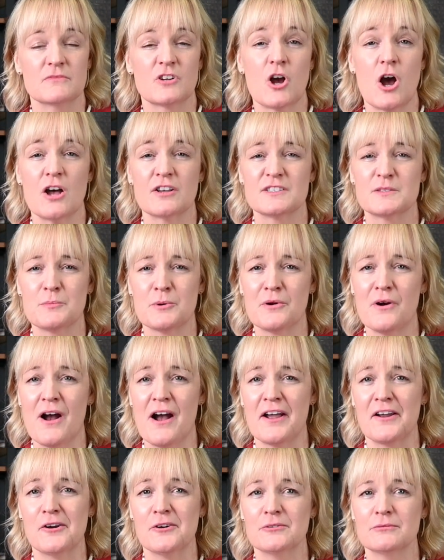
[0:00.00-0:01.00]
cost per
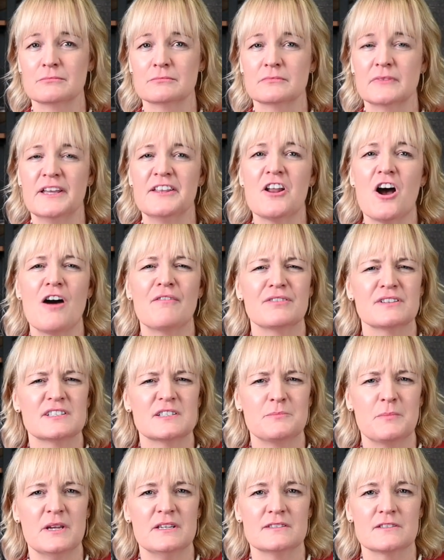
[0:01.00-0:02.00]
hire, and office
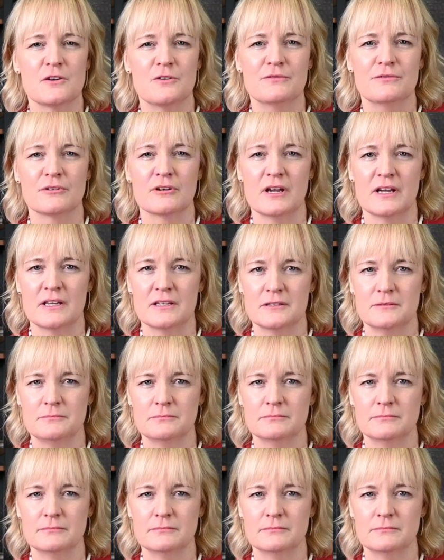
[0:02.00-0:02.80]
space overhead.